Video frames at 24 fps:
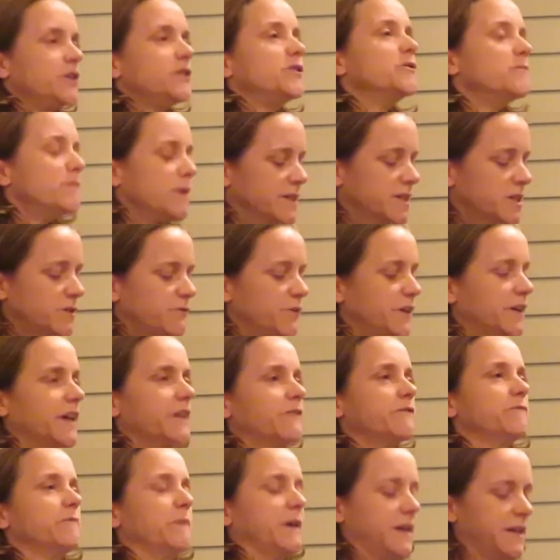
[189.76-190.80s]
You must
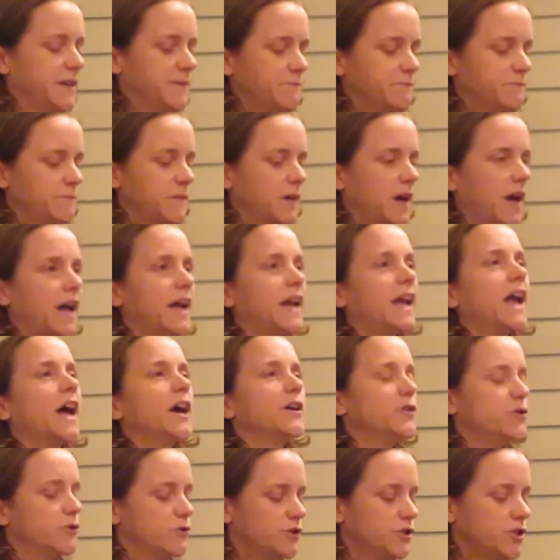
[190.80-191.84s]
forgive me. I
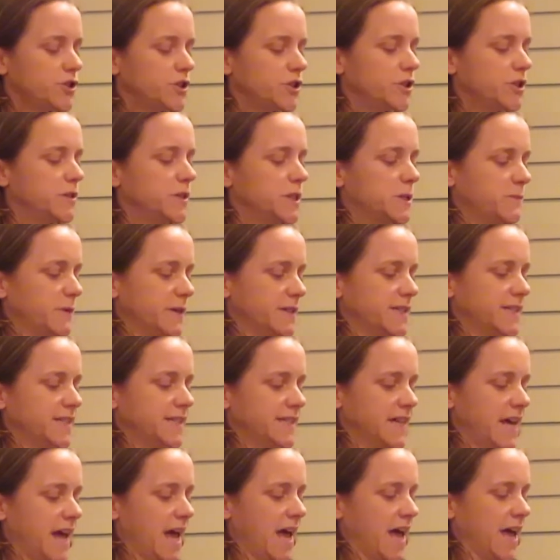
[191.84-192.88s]
cannot choose but
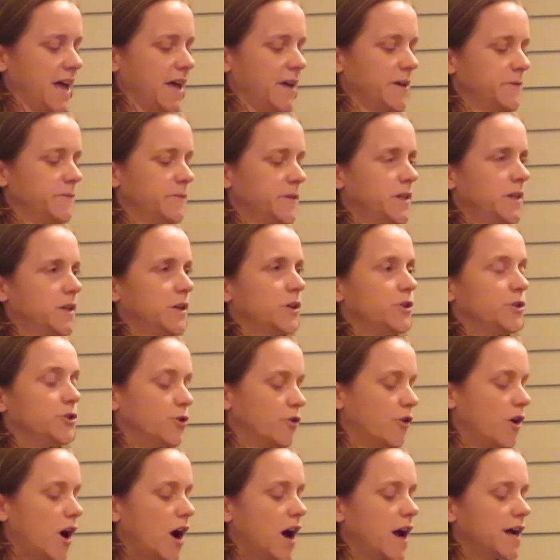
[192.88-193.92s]
stare.
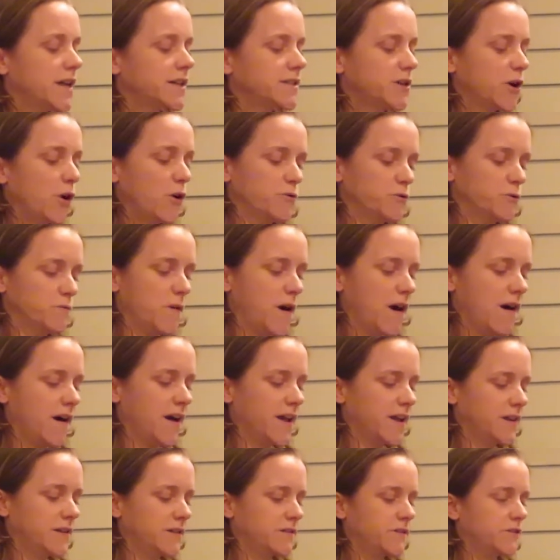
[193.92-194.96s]
Your eyes hold
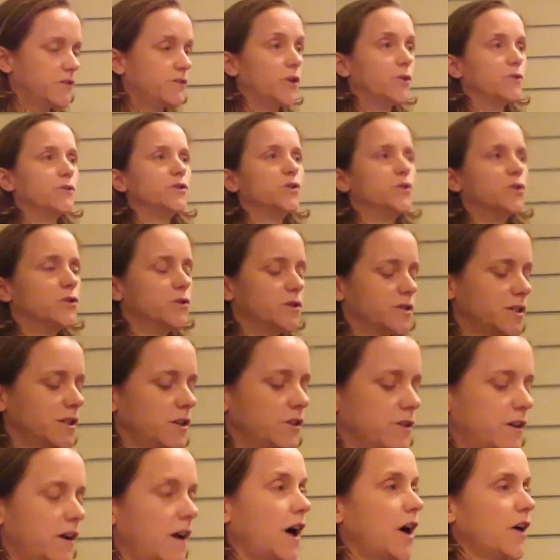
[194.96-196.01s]
mine, though yours
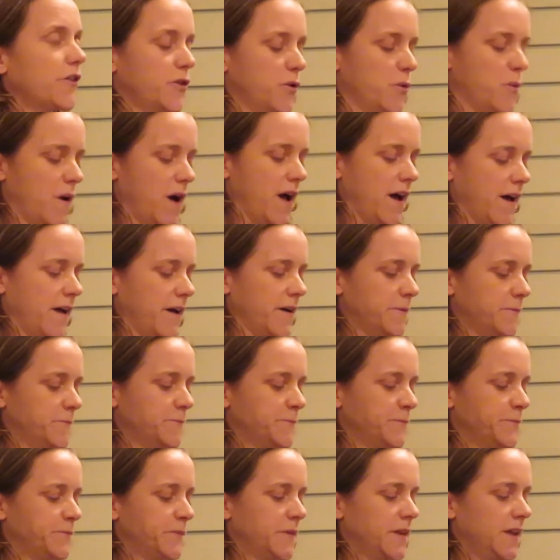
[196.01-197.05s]
look otherwhere.
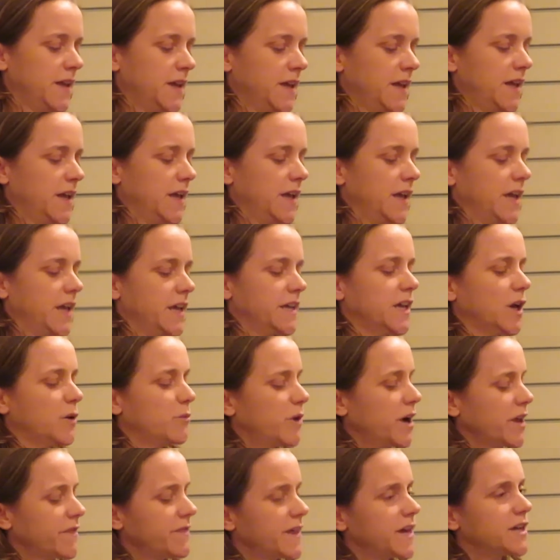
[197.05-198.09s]
Yet
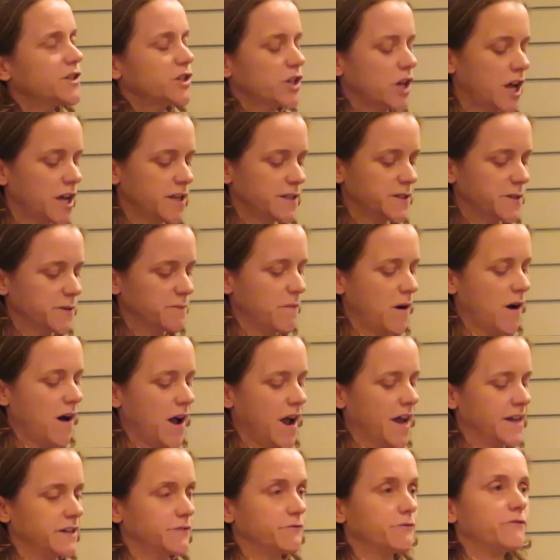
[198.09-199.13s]
when they turn to
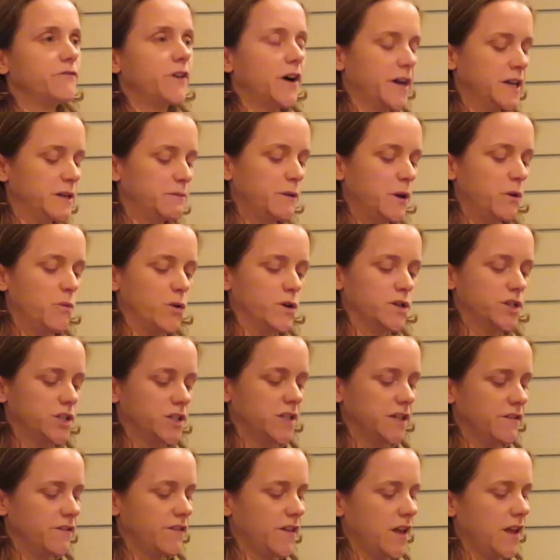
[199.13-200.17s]
mine and find me
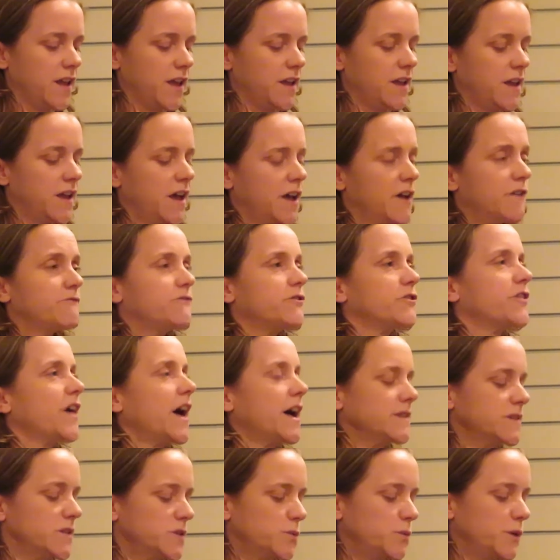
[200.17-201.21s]
watching thee, for
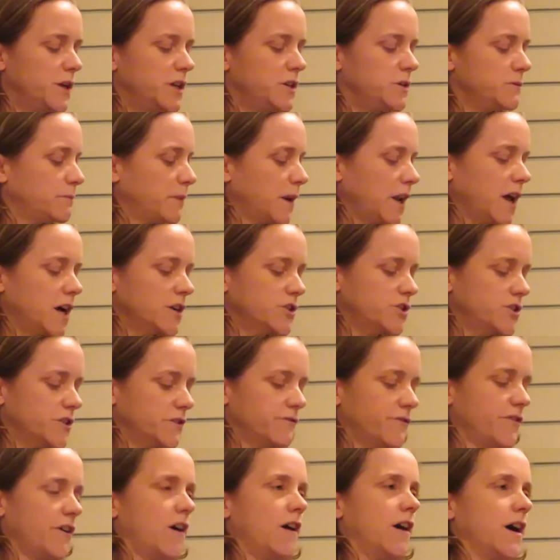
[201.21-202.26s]
that sweet blush
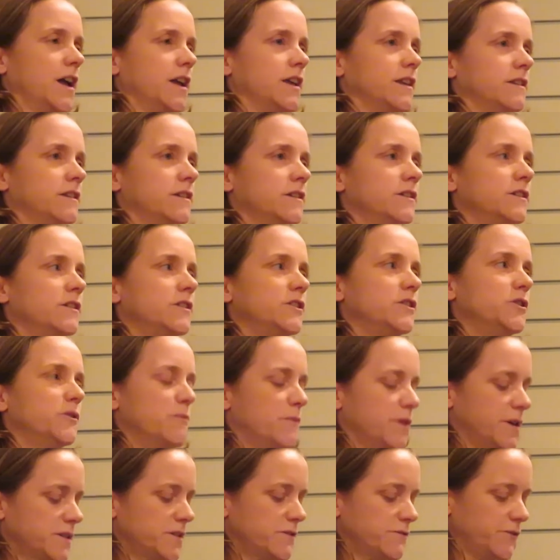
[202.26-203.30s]
of thine, you
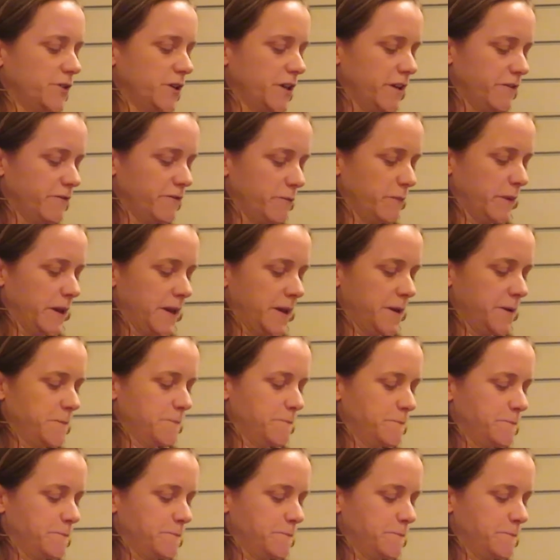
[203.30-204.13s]
must forgive me.